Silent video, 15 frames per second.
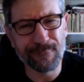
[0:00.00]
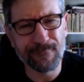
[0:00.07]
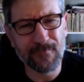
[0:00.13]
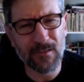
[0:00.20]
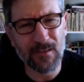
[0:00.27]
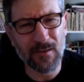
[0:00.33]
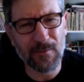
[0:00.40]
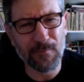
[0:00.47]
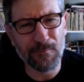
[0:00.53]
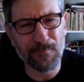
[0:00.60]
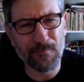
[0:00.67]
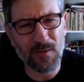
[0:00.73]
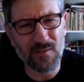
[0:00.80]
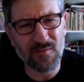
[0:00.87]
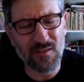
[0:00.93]
You know,
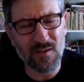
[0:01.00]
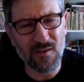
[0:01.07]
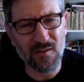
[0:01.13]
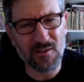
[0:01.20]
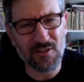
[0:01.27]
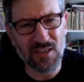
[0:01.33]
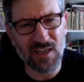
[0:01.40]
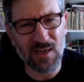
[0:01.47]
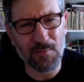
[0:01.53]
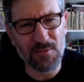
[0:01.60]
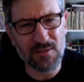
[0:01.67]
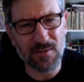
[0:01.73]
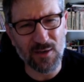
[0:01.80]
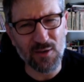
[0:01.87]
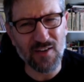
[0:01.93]
I've done all the
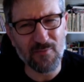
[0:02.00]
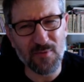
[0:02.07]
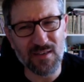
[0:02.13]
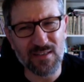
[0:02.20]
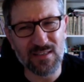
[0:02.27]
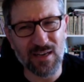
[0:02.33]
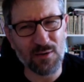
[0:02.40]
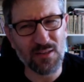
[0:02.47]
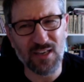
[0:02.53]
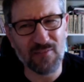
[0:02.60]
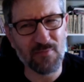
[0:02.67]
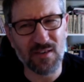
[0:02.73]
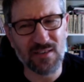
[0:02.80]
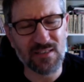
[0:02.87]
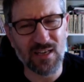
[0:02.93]
jobs. I don't think
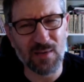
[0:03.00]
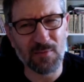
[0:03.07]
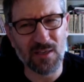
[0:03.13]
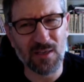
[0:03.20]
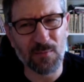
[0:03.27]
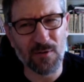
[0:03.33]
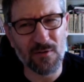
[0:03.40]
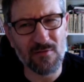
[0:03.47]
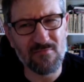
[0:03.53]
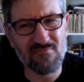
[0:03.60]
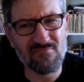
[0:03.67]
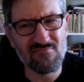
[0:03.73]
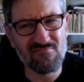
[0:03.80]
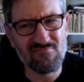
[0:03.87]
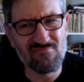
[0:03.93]
I've been a timekeeper.
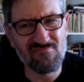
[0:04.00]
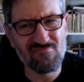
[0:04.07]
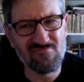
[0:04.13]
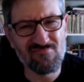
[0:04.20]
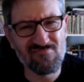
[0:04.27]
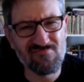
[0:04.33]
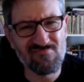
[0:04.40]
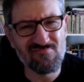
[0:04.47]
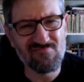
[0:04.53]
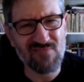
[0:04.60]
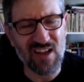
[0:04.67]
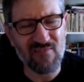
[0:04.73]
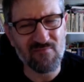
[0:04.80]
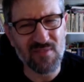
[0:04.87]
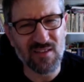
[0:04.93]

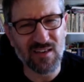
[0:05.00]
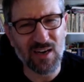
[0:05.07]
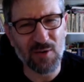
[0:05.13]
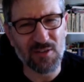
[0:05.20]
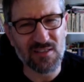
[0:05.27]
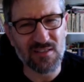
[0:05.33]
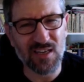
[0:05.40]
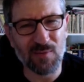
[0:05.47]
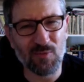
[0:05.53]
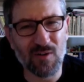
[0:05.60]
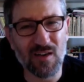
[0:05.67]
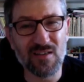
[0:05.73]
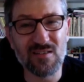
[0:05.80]
I haven't been the guy with a stopwatch.